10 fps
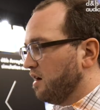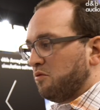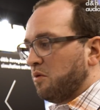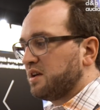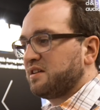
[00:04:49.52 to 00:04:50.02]

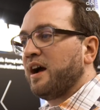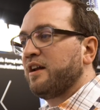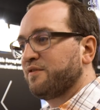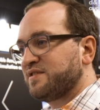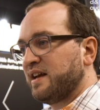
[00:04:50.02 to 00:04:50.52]
what
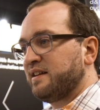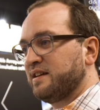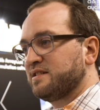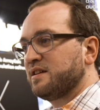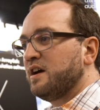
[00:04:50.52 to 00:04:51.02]
kind of
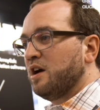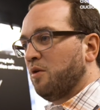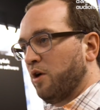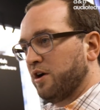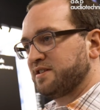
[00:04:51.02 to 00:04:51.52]
settings
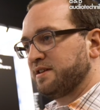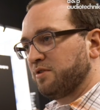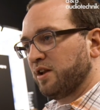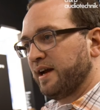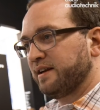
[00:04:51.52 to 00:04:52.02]
were
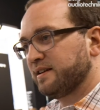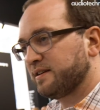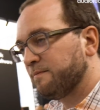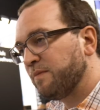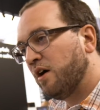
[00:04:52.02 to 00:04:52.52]
simulated.
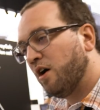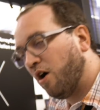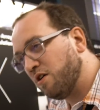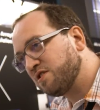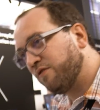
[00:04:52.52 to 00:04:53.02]

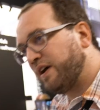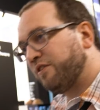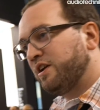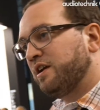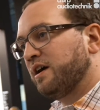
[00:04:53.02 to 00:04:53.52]
Also
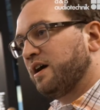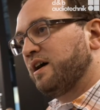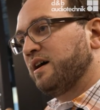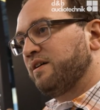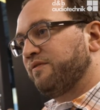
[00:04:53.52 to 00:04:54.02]

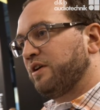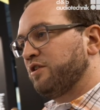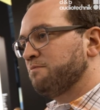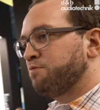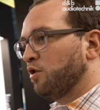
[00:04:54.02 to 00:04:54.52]

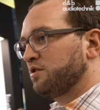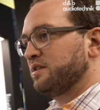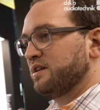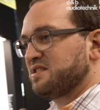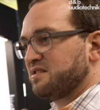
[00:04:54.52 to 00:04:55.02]
very
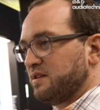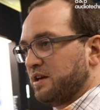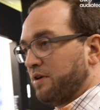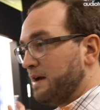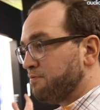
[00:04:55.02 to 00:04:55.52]
important is the array